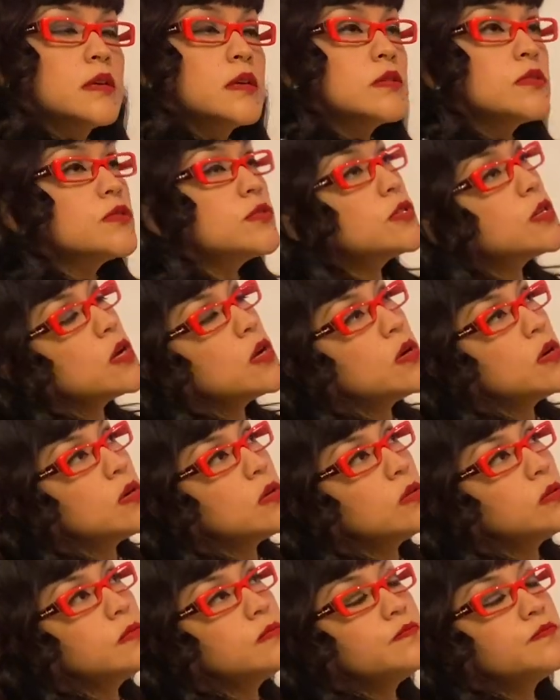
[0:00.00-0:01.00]

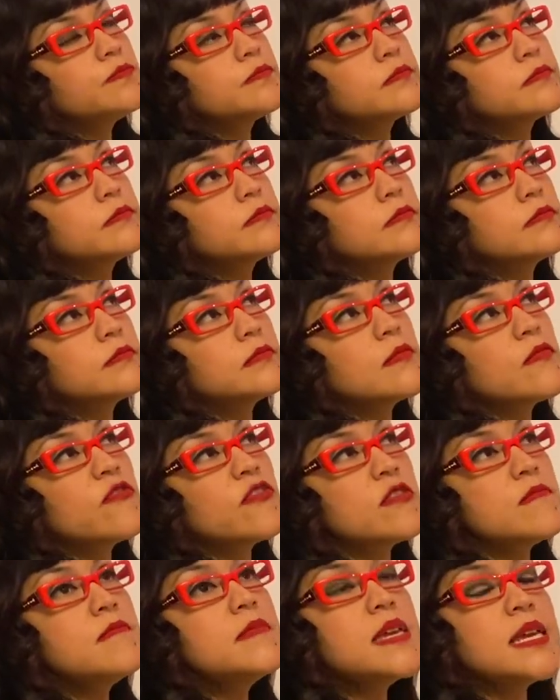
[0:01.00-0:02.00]
So
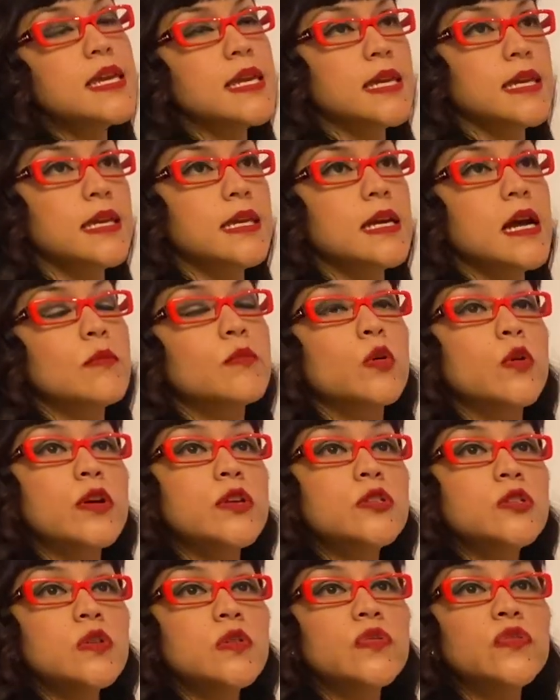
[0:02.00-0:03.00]
for me, I'm
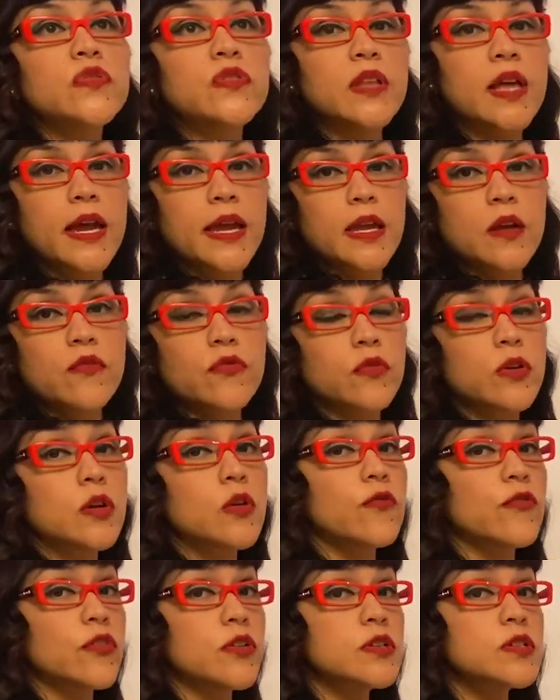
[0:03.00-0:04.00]
going to fly it.
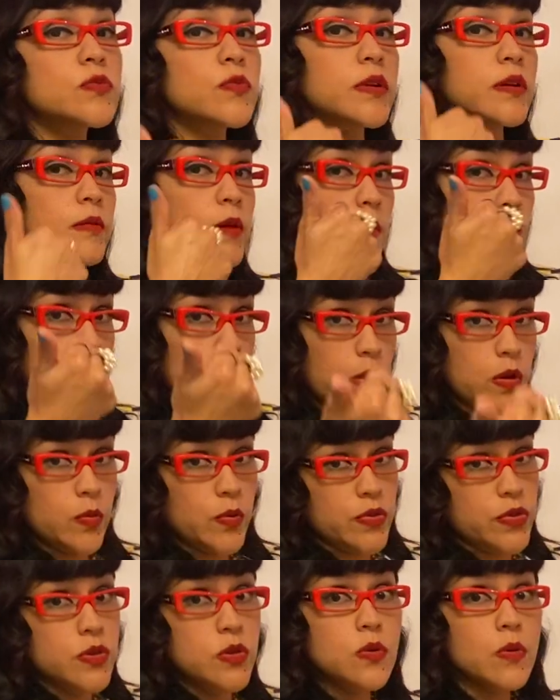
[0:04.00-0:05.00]
I'm going
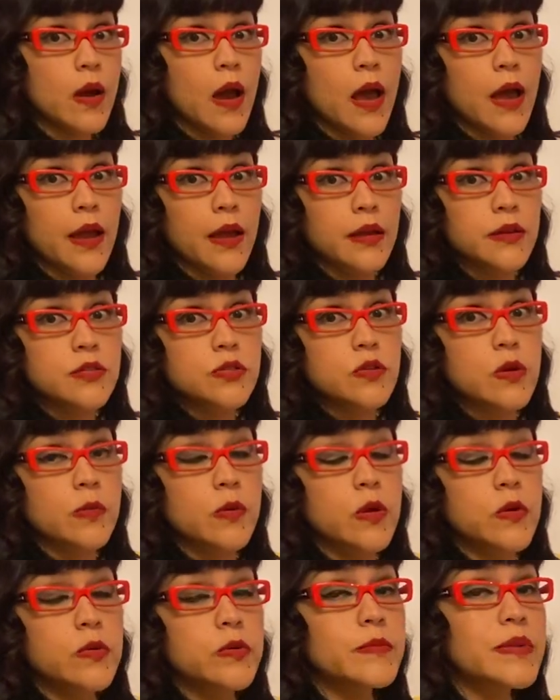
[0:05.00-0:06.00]
with you guys, so I'm
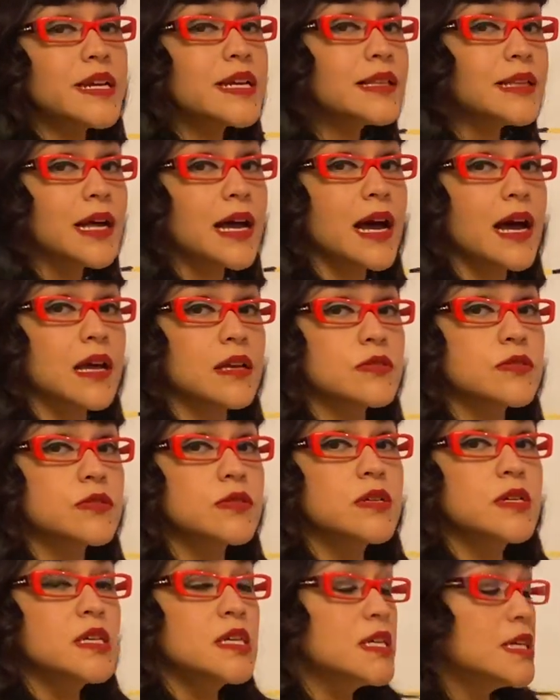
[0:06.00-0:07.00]
going with my class.